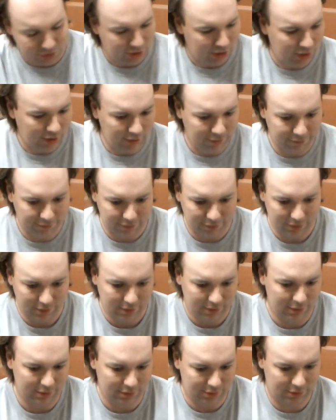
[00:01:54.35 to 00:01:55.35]
enough.
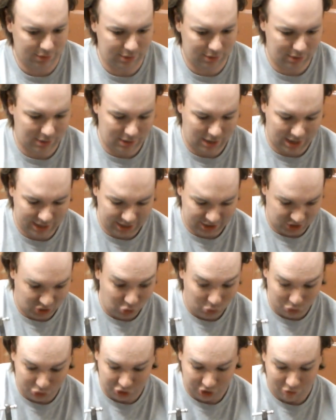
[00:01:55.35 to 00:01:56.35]
And it's
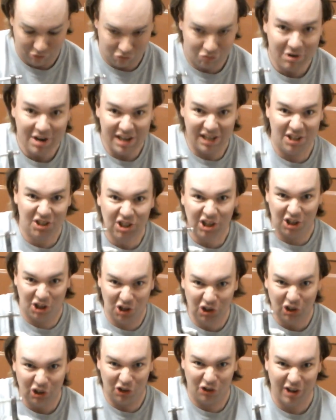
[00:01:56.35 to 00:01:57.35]
also really
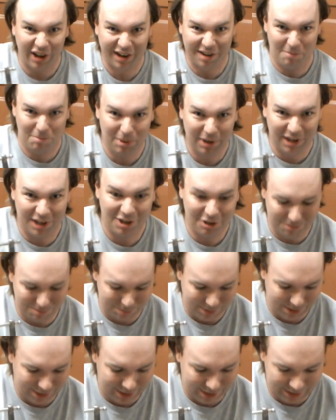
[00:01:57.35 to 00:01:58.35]
secure. Look, I can pick it up
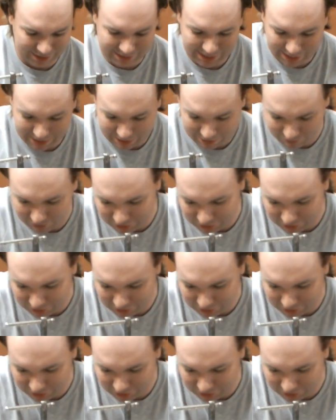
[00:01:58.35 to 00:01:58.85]
by it, dead heavy